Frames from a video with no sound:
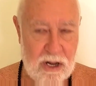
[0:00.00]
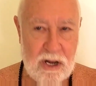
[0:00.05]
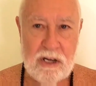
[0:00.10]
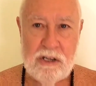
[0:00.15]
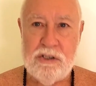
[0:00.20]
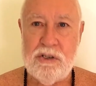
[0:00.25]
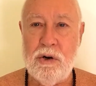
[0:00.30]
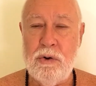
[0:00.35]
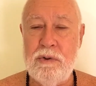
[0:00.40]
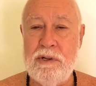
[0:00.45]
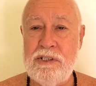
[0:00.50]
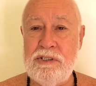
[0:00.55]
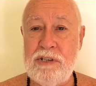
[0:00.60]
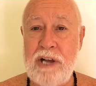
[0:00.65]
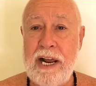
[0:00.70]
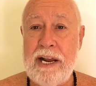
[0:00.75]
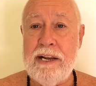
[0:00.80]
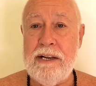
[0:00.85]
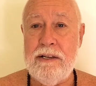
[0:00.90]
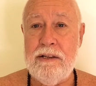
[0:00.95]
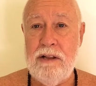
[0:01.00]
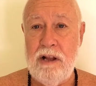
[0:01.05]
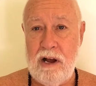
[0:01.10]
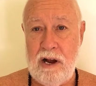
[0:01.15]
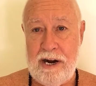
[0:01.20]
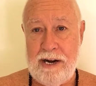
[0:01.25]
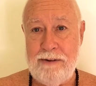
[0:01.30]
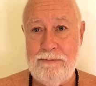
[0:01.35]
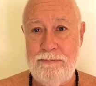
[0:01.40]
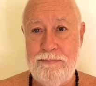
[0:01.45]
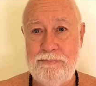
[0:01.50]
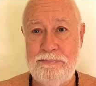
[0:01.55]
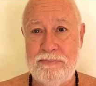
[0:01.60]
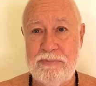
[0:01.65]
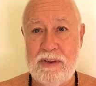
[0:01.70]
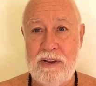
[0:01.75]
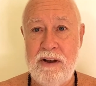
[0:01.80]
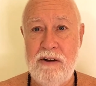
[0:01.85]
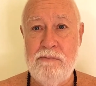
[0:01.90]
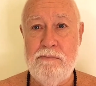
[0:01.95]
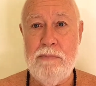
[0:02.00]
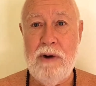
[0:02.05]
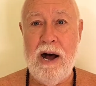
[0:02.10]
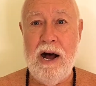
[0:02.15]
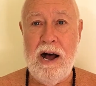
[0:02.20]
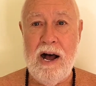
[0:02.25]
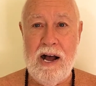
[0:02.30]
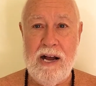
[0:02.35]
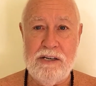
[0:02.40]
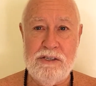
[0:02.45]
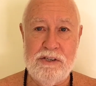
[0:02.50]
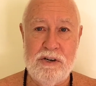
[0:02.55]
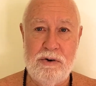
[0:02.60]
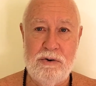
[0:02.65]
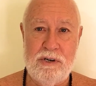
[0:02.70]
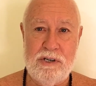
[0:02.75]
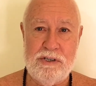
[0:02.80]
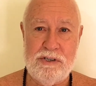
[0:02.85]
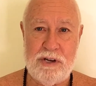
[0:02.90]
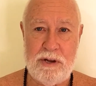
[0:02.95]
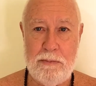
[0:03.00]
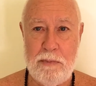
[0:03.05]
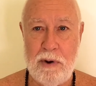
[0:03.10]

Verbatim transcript: So the second line of Mahashodashi